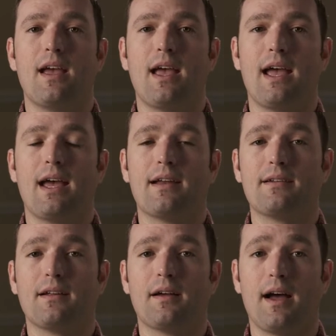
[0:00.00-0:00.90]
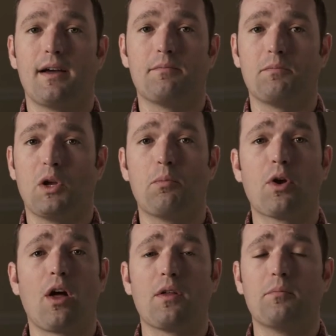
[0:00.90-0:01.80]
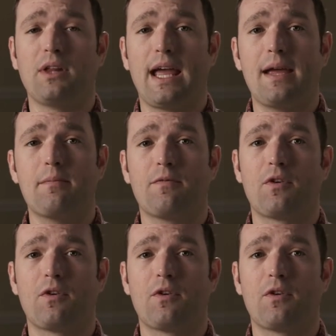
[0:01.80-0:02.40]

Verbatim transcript: and uh, you know put all the blame